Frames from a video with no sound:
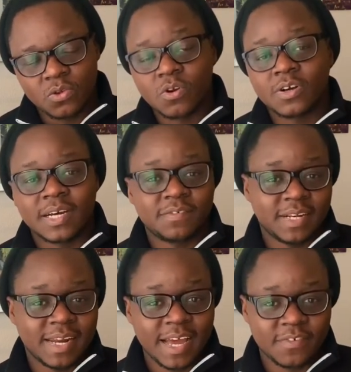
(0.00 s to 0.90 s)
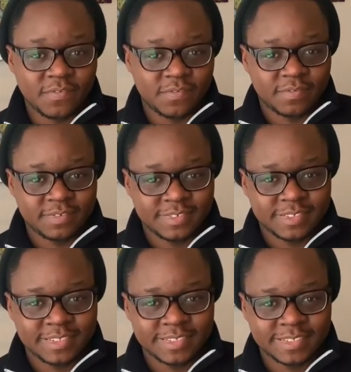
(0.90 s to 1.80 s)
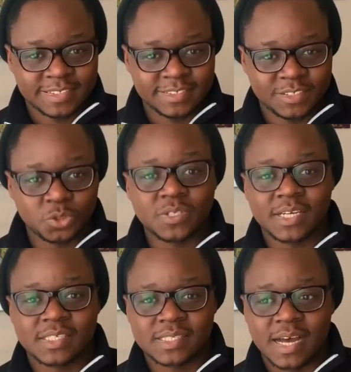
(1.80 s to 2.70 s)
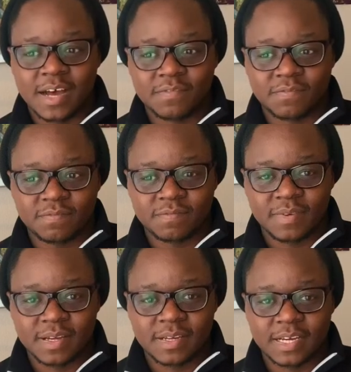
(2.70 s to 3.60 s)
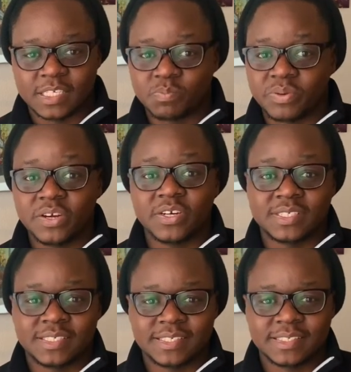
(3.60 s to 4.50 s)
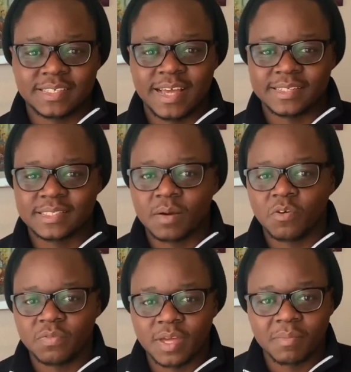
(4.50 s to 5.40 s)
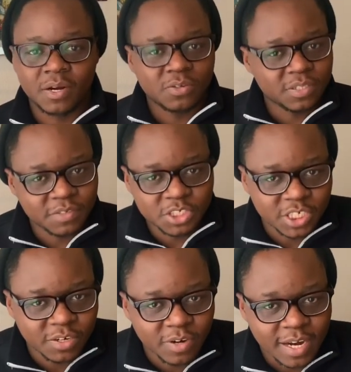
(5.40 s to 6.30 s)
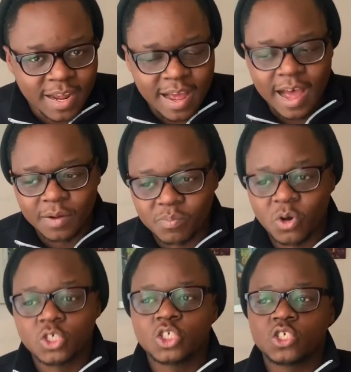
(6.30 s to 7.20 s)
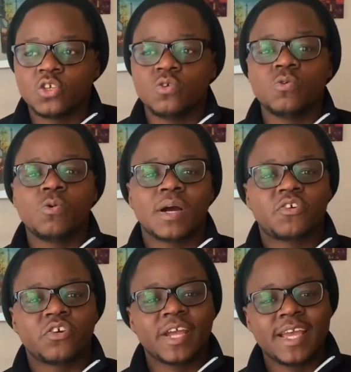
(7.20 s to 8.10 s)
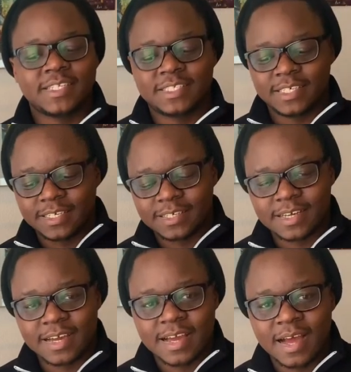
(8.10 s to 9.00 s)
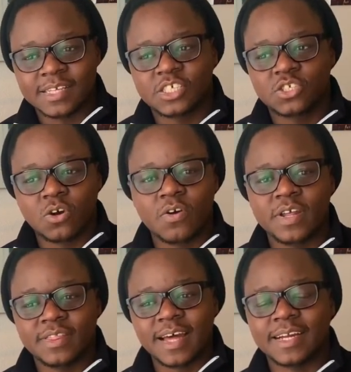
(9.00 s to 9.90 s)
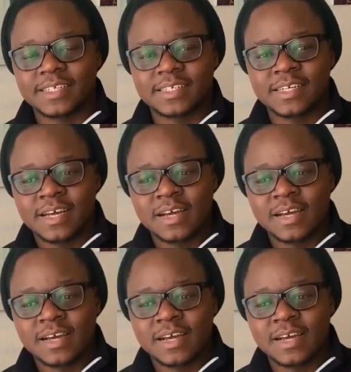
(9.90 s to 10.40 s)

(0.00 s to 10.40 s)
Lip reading: you don't have a life. You just have experiences, and some of them are not even genuine. At most, you are creating a story that